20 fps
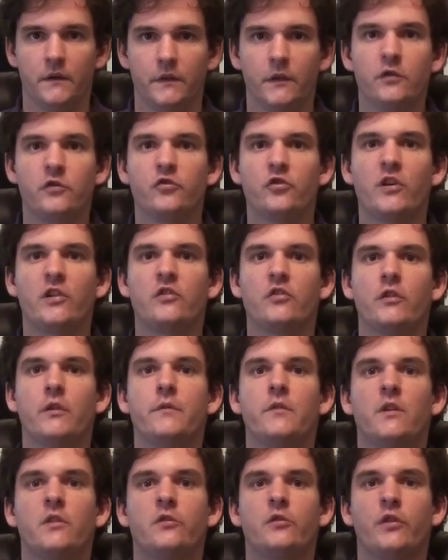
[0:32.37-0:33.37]
The structure
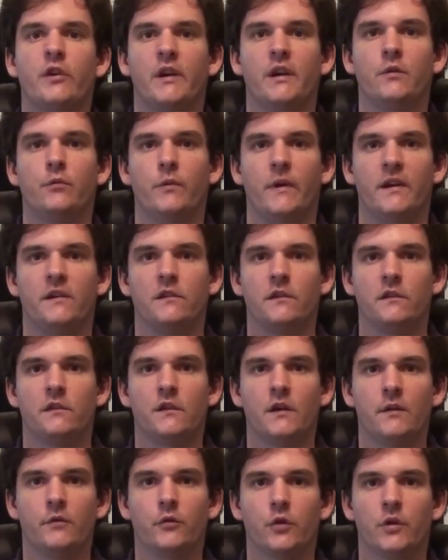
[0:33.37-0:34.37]
of this trade raises
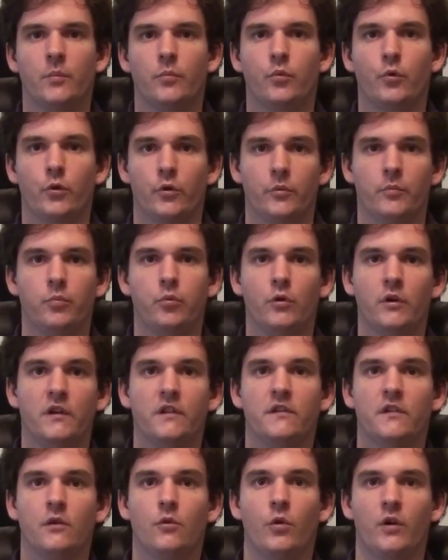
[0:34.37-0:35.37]
several important
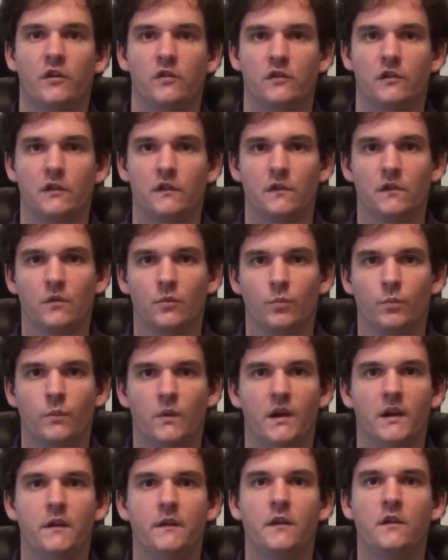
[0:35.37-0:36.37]
points and questions,
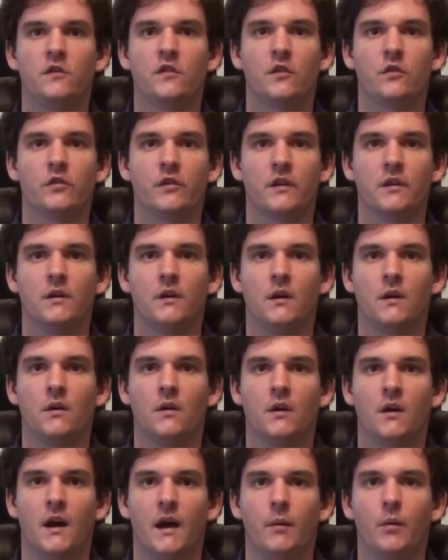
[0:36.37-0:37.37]
and in this entry,
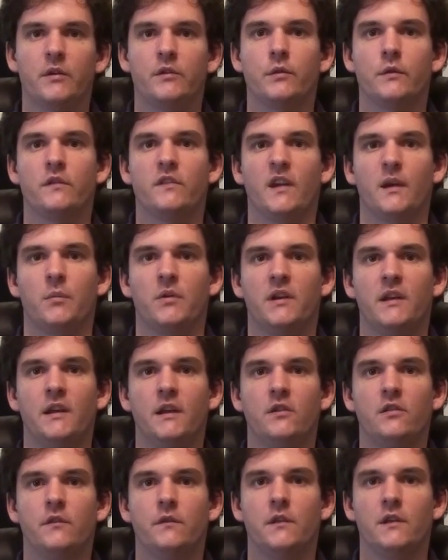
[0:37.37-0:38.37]
I want to examine
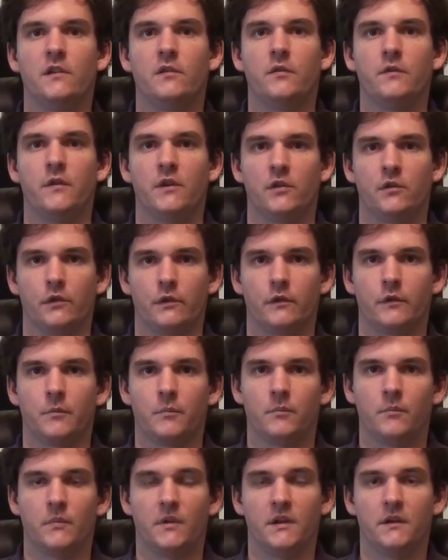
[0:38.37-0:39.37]
each of these features
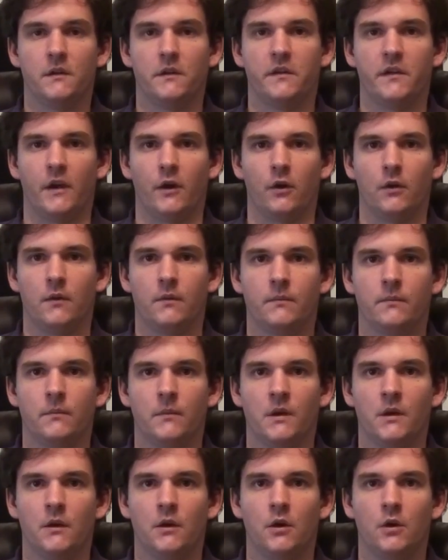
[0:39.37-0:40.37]
in detail.
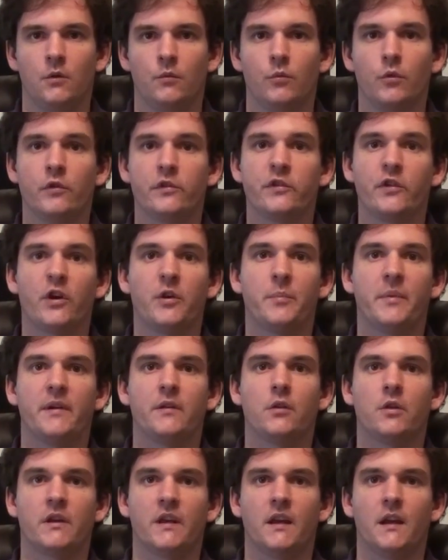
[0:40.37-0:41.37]
We'll start by
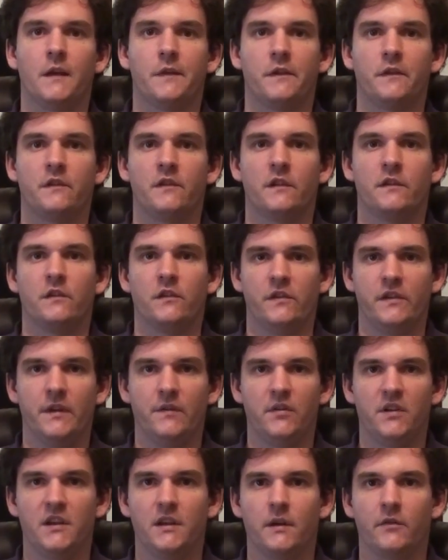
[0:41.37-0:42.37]
looking at the
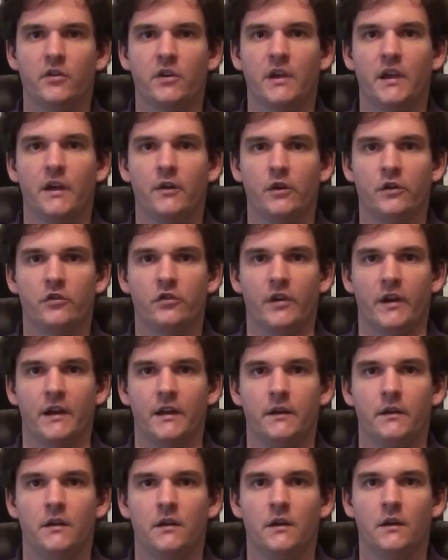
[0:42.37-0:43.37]
sensitivity of a carry
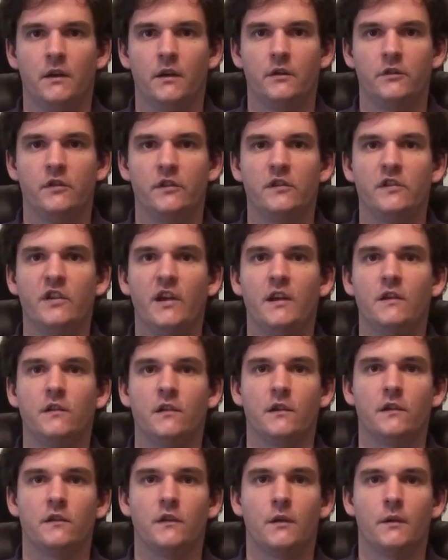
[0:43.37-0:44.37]
trade to
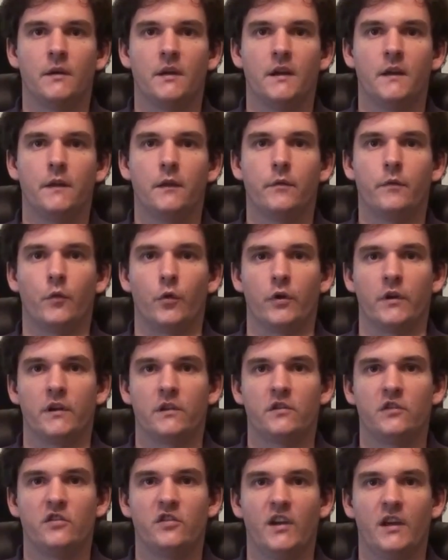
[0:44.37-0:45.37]
changes in the foreign
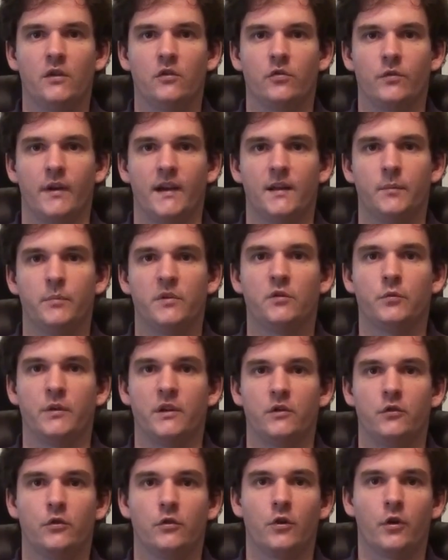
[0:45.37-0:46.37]
exchange rate
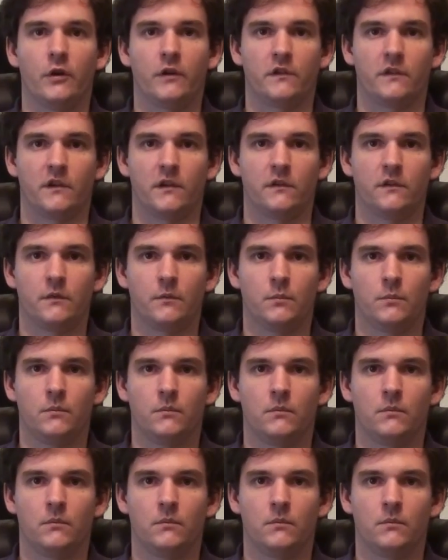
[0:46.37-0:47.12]
between two currencies.